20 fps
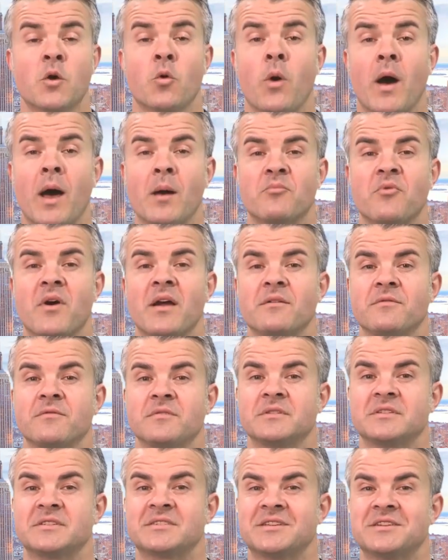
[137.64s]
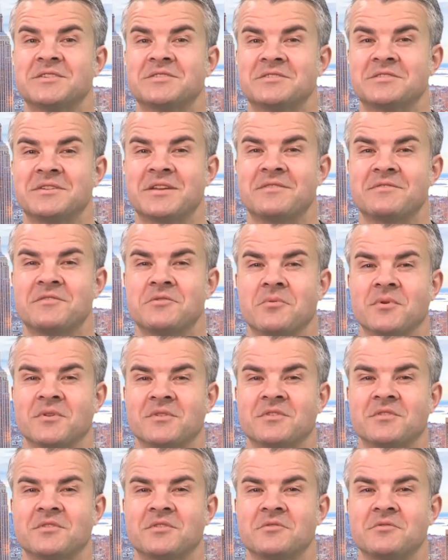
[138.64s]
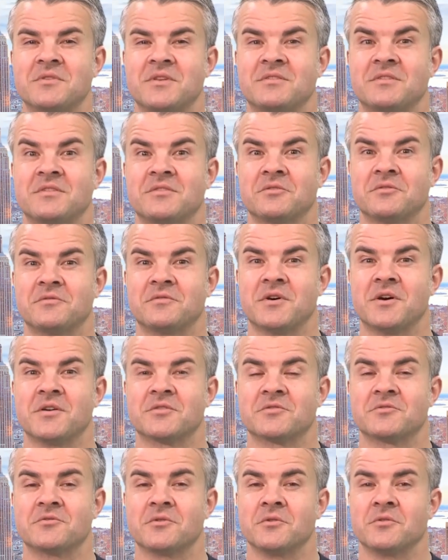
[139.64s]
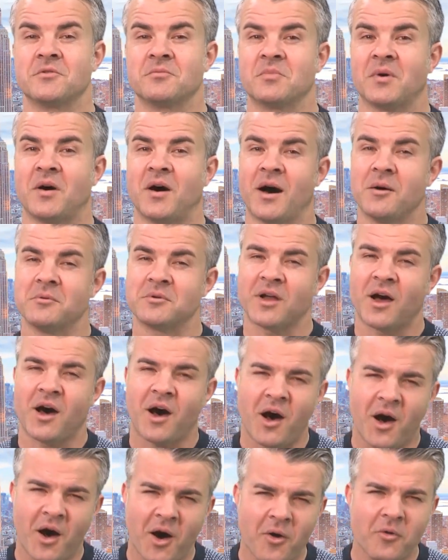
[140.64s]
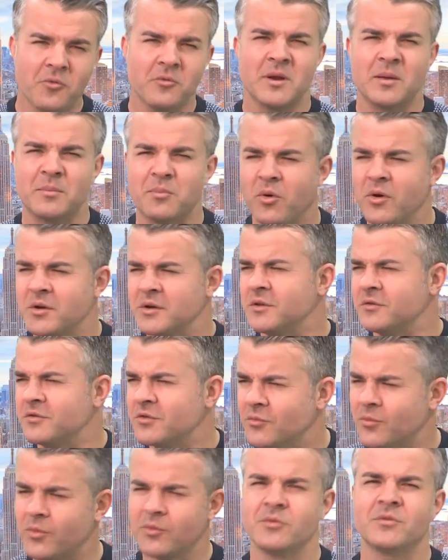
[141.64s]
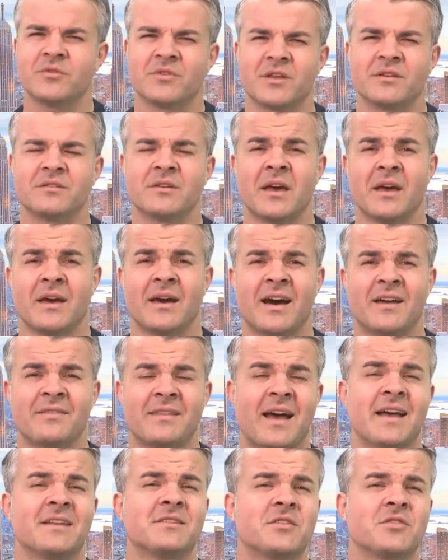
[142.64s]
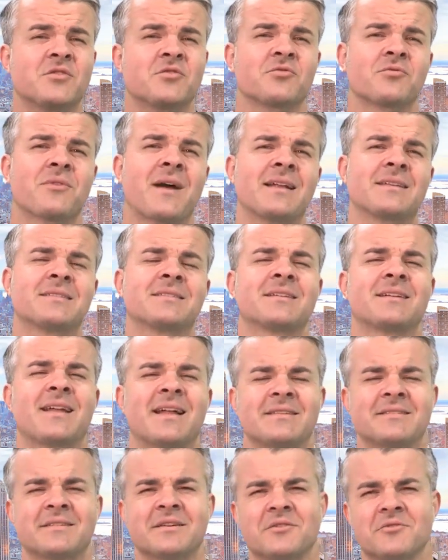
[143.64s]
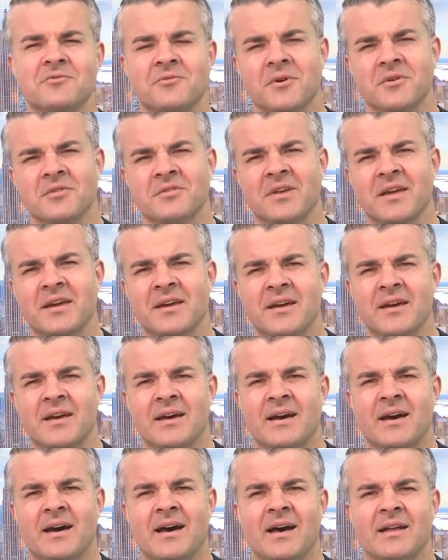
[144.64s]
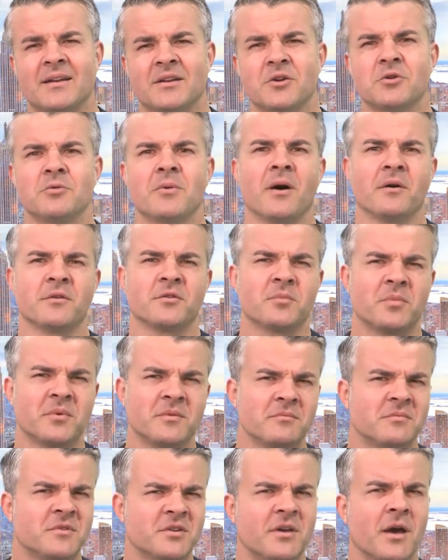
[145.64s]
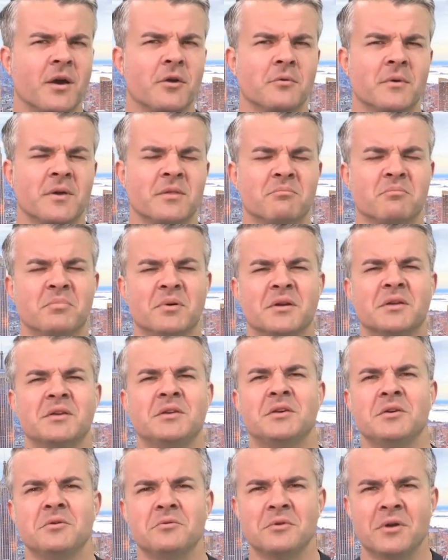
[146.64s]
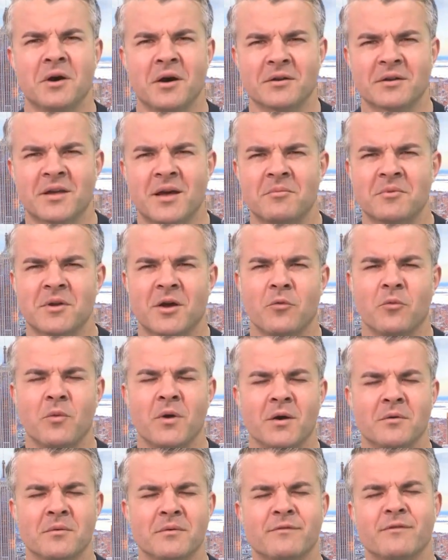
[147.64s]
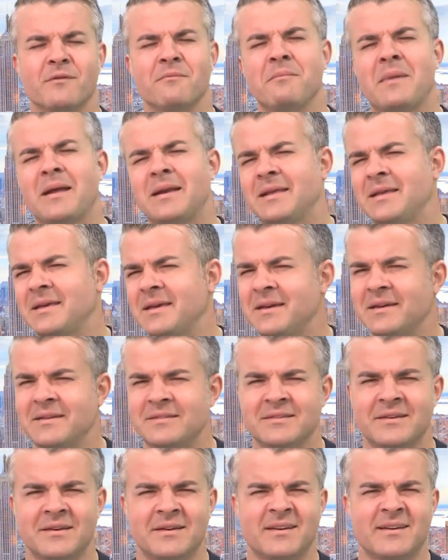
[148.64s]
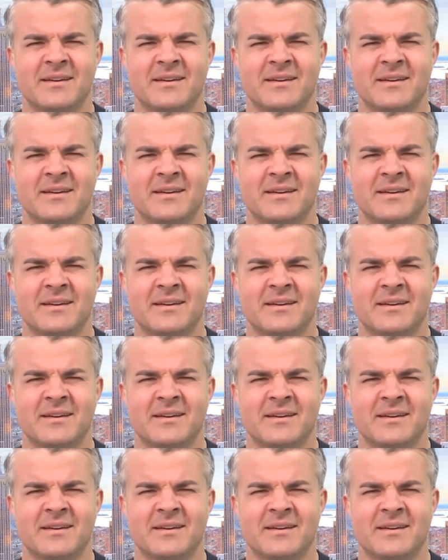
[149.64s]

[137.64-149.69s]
Quite a brave decision if you want to do this as your first cruise, but I would wholly point you towards this, and that is a Transatlantic Crossing. And who else to go with but Cunard, a company I've worked with for many years.